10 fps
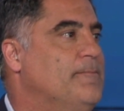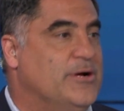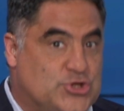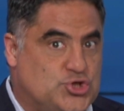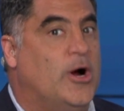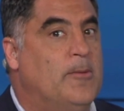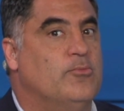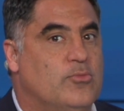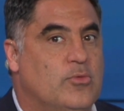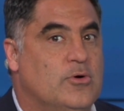But Trump
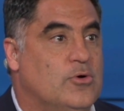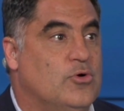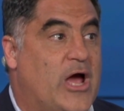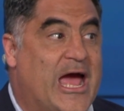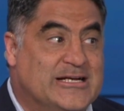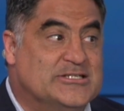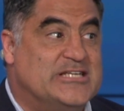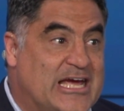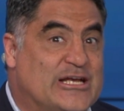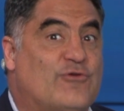
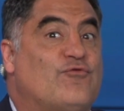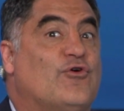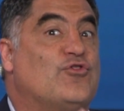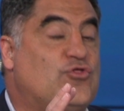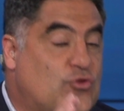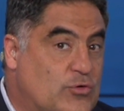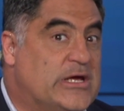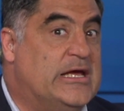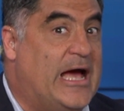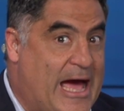entertained it for
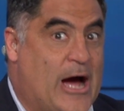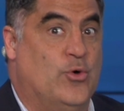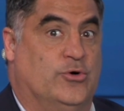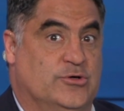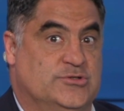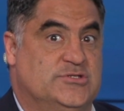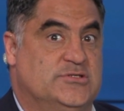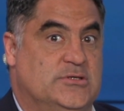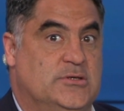three hours.